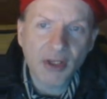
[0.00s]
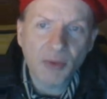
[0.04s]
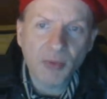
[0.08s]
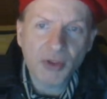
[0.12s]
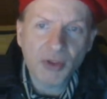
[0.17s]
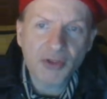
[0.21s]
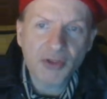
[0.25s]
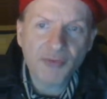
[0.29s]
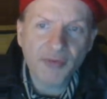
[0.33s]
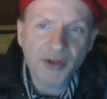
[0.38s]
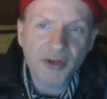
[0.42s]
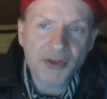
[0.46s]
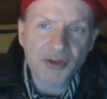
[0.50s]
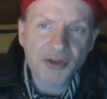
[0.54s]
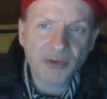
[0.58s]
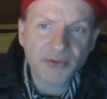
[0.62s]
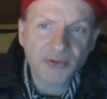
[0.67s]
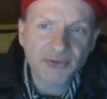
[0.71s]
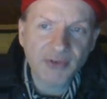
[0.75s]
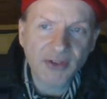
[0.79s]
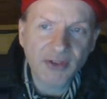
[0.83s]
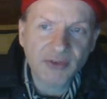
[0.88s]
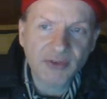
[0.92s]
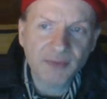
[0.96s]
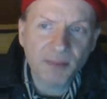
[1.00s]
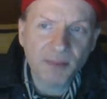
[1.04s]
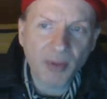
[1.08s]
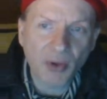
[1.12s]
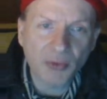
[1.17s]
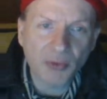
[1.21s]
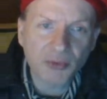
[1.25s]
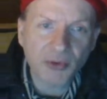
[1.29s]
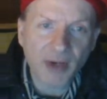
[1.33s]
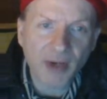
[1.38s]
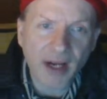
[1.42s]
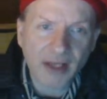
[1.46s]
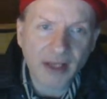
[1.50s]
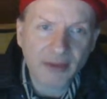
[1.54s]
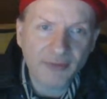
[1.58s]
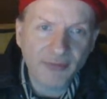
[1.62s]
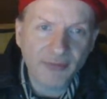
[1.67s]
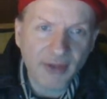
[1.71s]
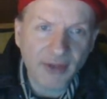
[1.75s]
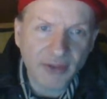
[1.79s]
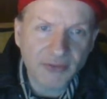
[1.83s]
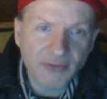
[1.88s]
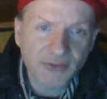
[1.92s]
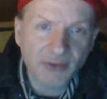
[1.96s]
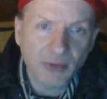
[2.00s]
which feature six bald cracked face